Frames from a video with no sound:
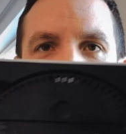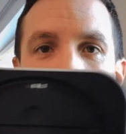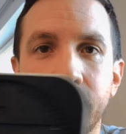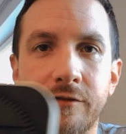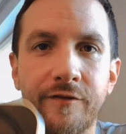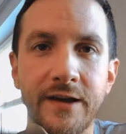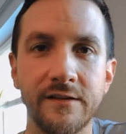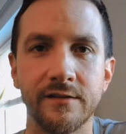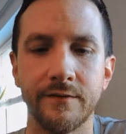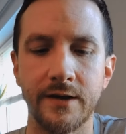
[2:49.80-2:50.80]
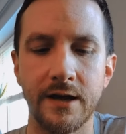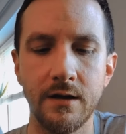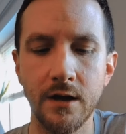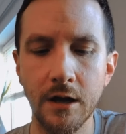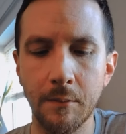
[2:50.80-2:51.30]
on the face of it.
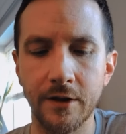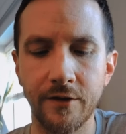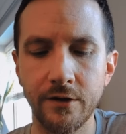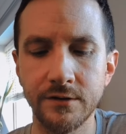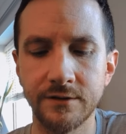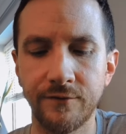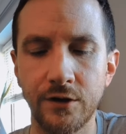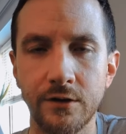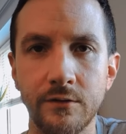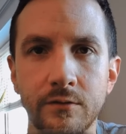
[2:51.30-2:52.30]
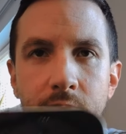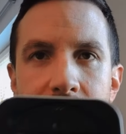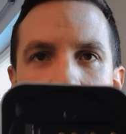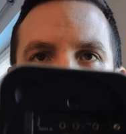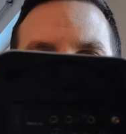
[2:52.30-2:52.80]
But those of you with
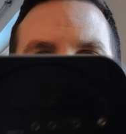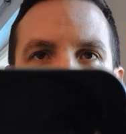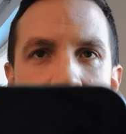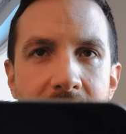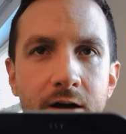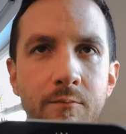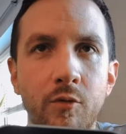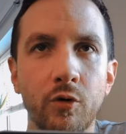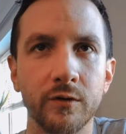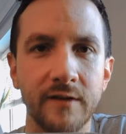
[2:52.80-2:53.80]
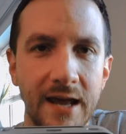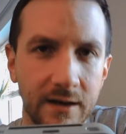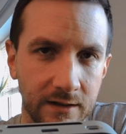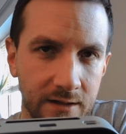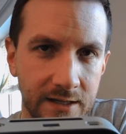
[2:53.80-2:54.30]
an eagle eye and that are more
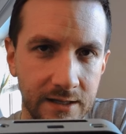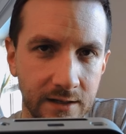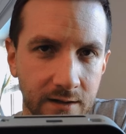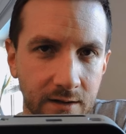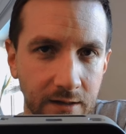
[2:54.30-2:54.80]
technically